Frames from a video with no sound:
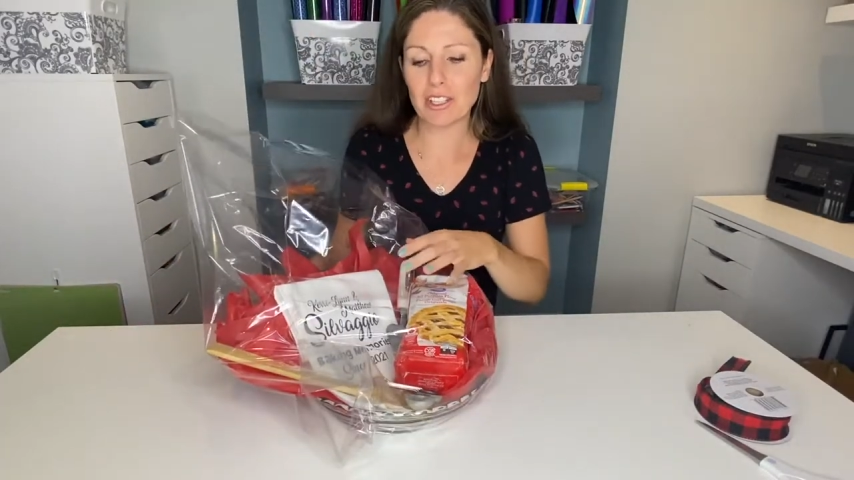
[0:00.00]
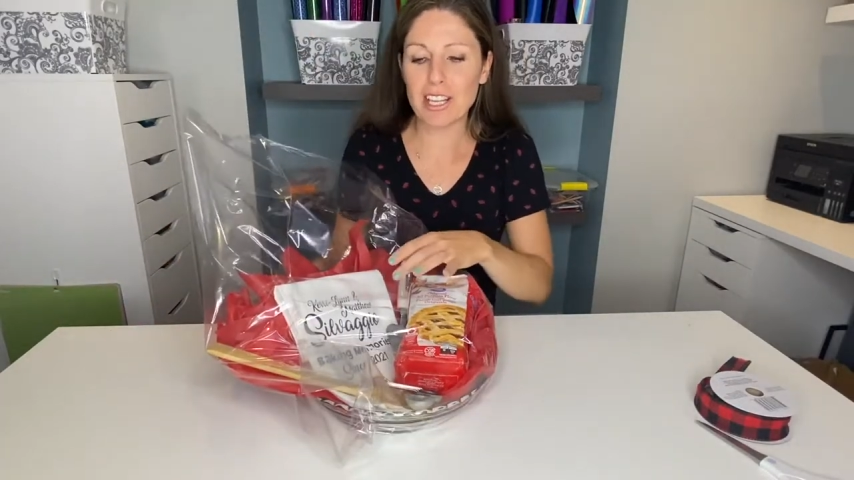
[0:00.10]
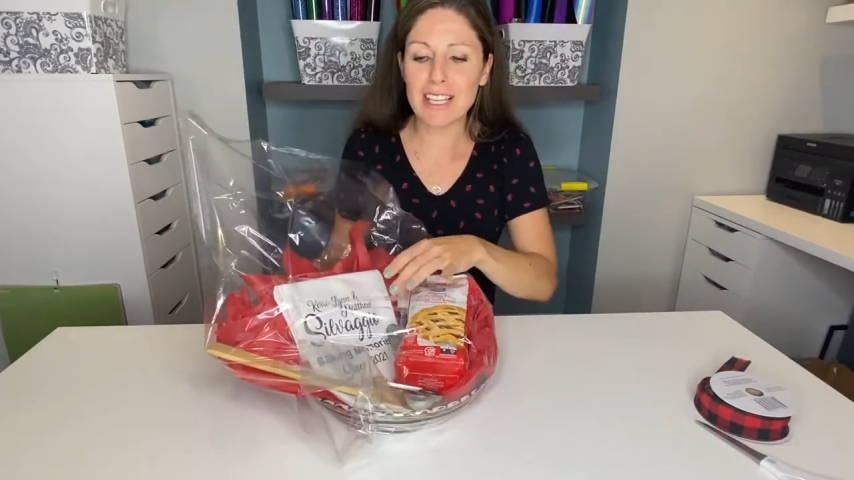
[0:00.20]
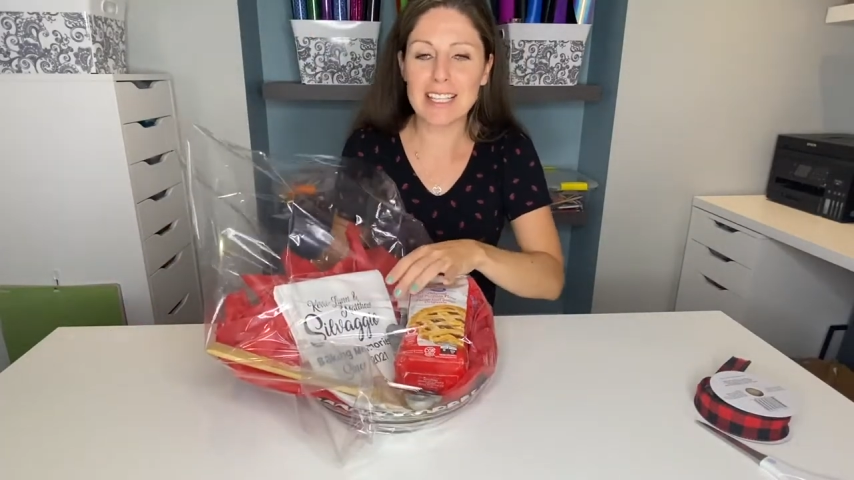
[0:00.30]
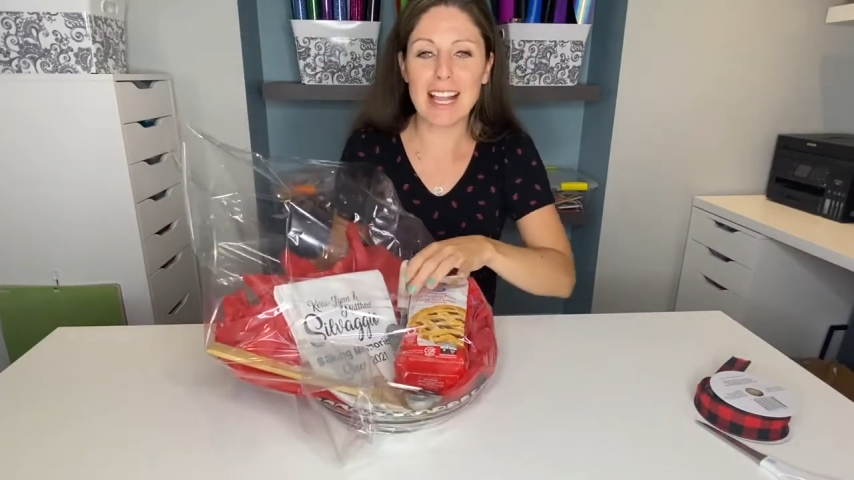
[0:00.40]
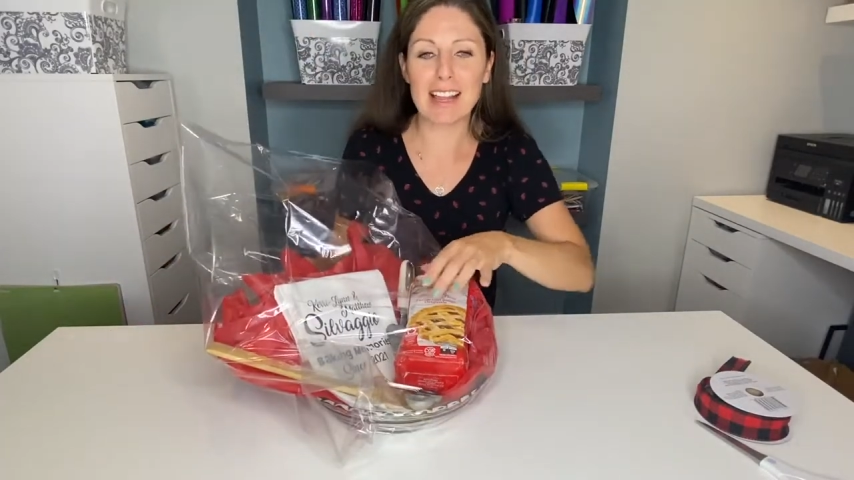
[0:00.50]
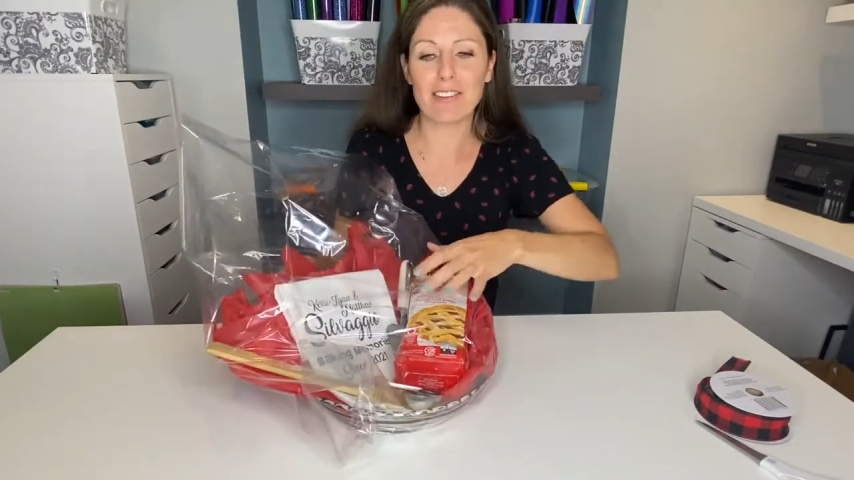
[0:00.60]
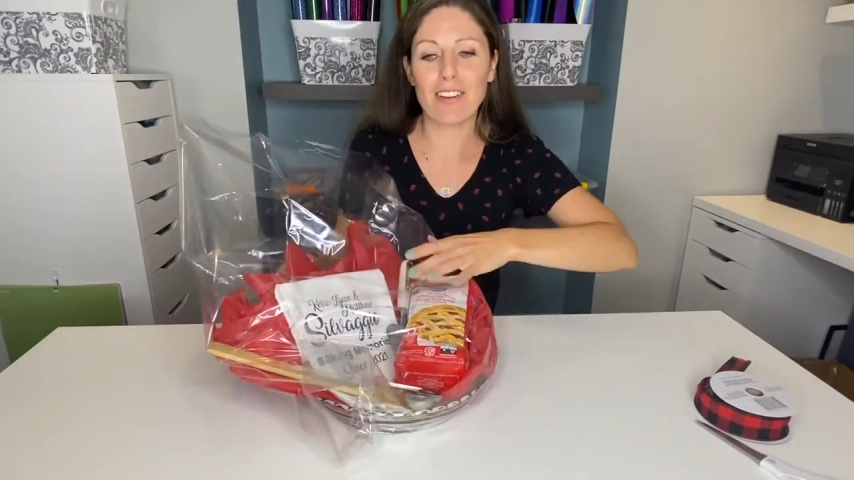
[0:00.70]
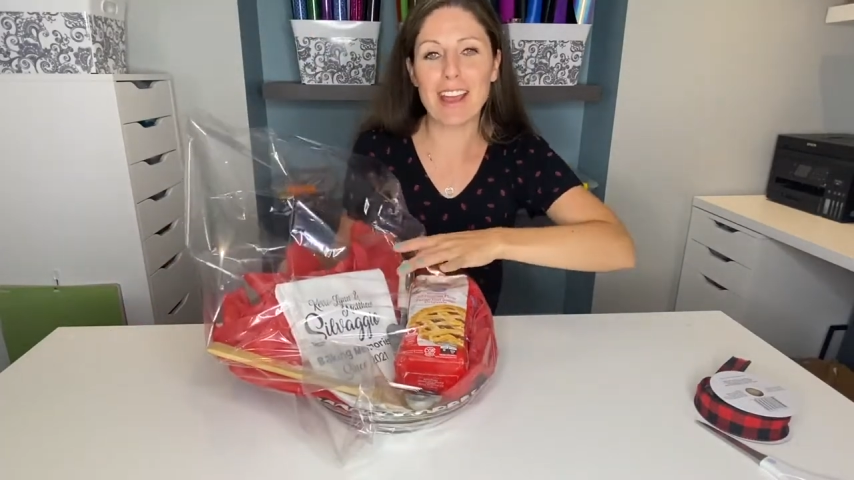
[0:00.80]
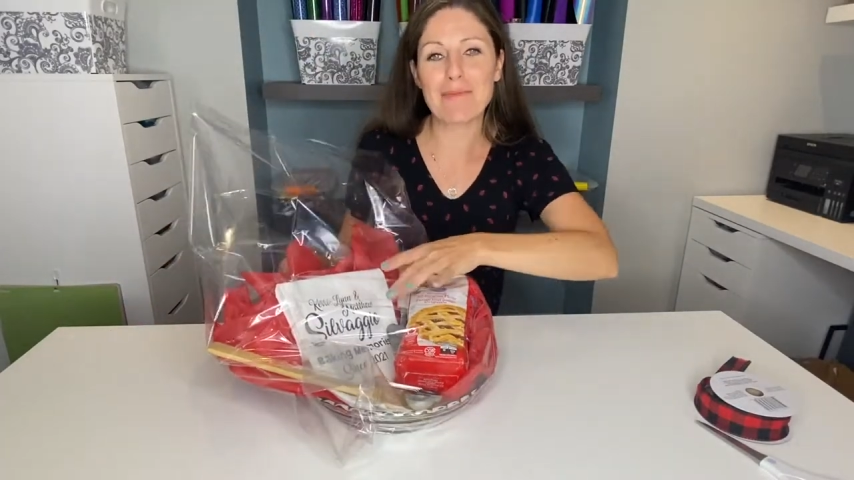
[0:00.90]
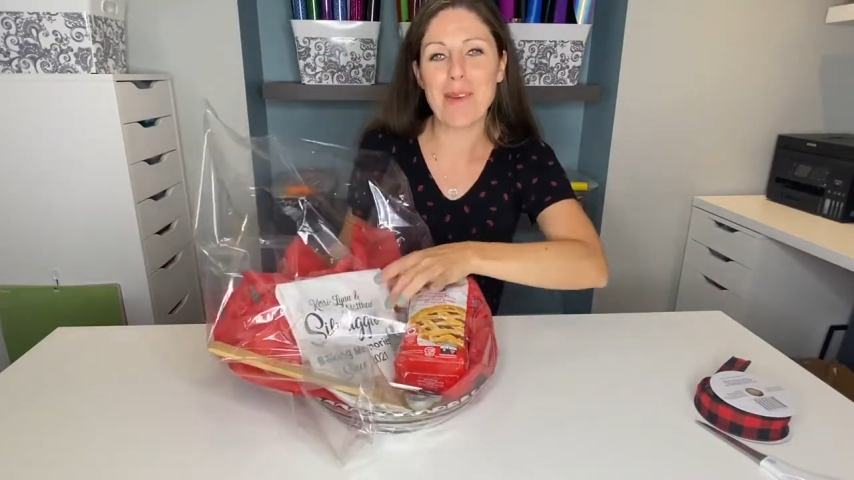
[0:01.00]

cookie cellophane